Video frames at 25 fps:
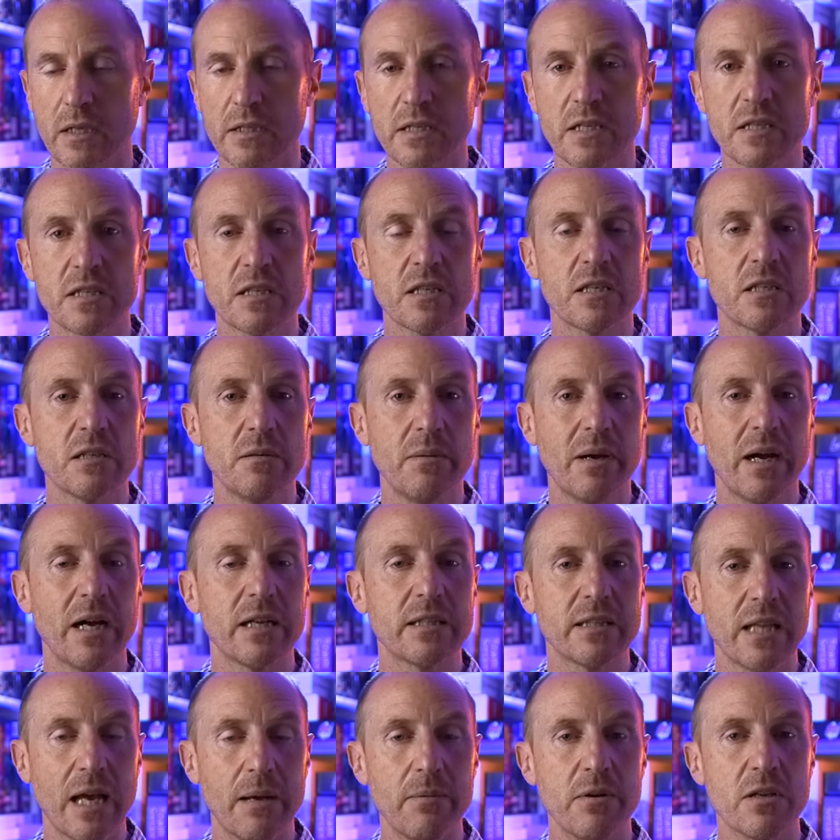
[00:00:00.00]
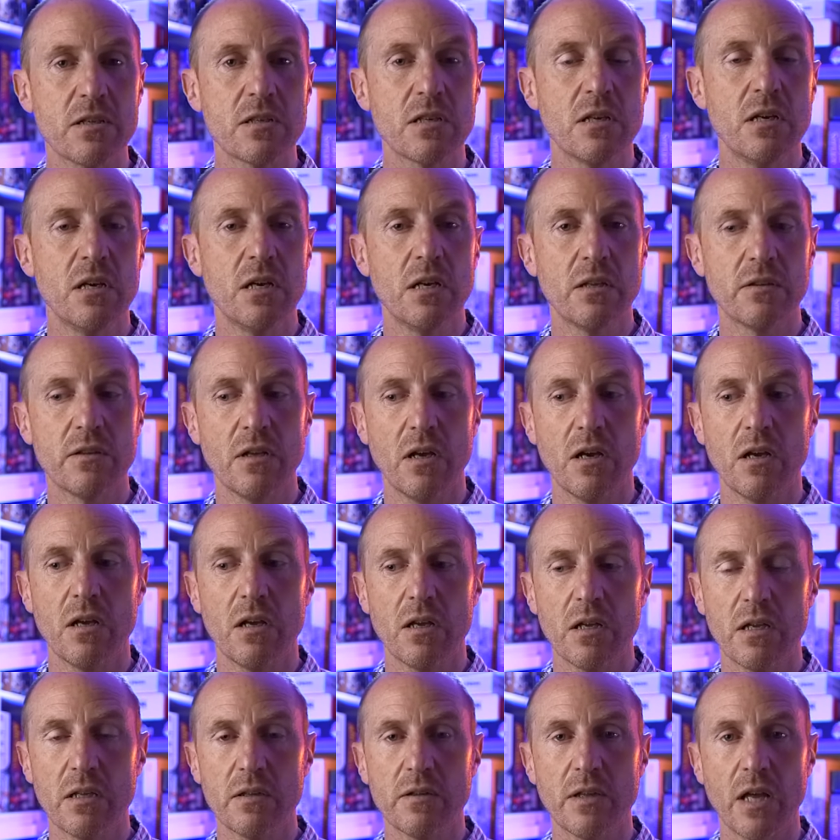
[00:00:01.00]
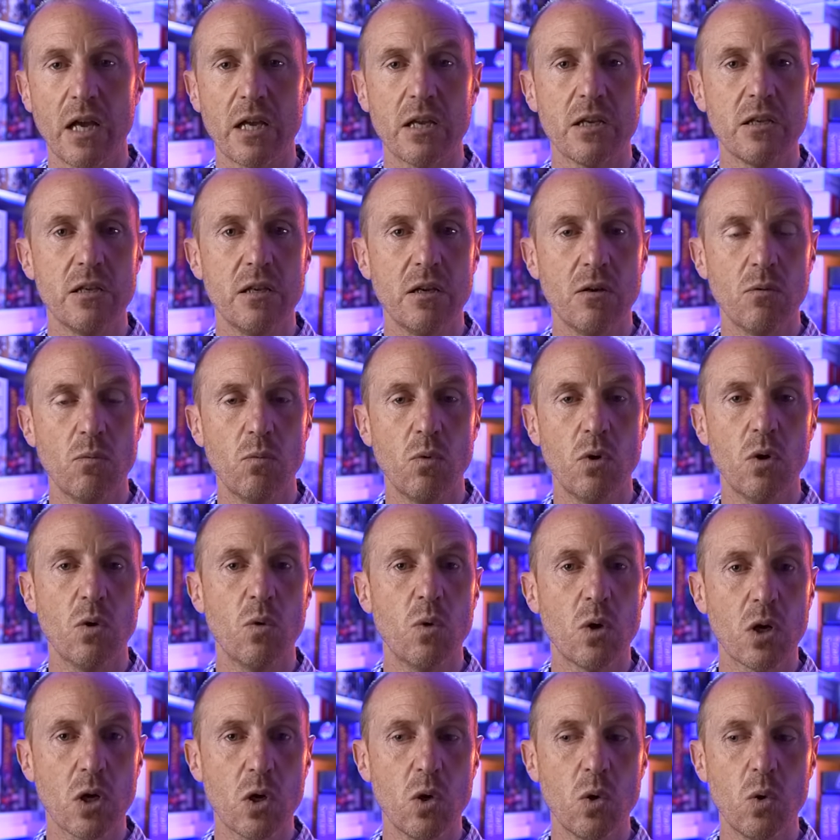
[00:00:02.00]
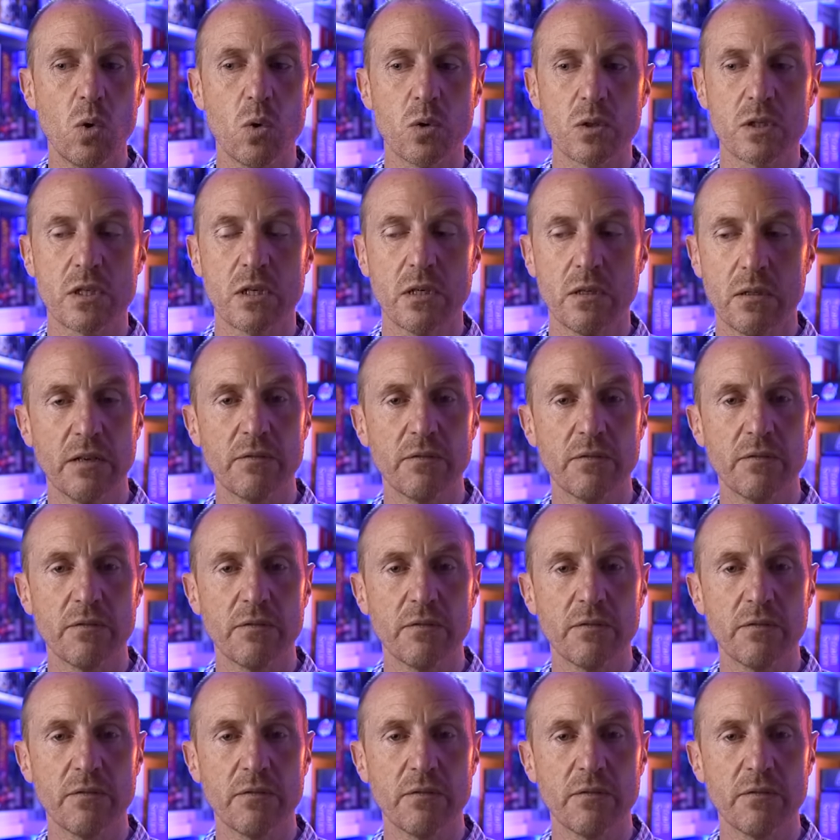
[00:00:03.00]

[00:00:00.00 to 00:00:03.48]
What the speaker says: And this is the amount of damage that they will cause.